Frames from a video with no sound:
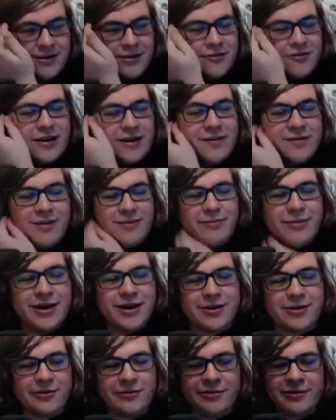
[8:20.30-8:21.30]
Shout out to
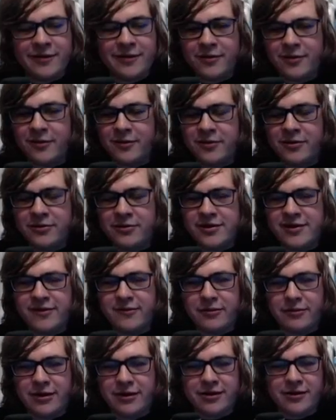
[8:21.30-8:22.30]
Becco, who currently has a
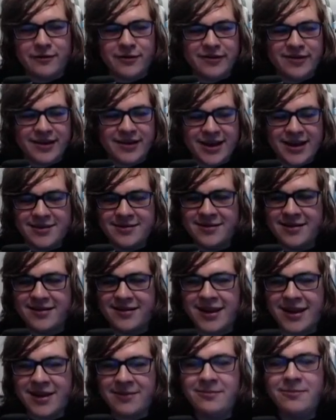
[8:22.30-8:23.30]
world record once again in this
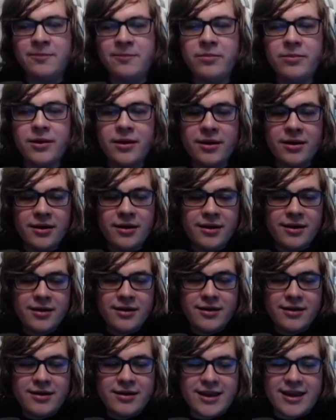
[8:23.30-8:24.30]
game.
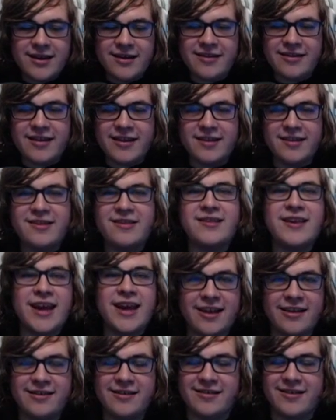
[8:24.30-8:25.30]
He is
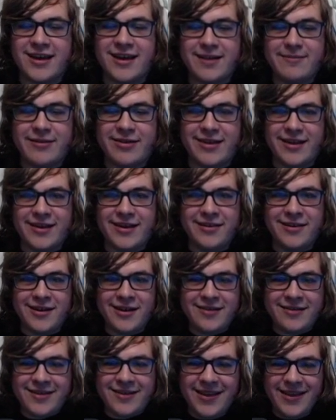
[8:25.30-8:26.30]
insane in this game, to say the
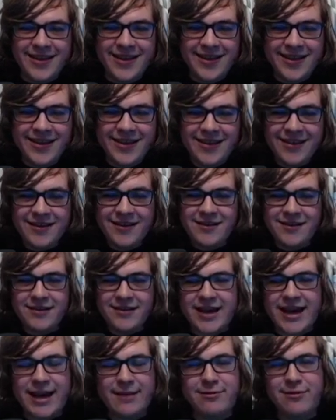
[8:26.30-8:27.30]
least.
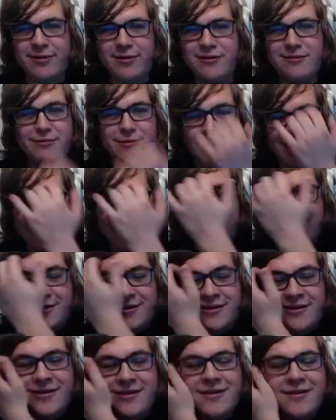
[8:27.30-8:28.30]
Absolute monster.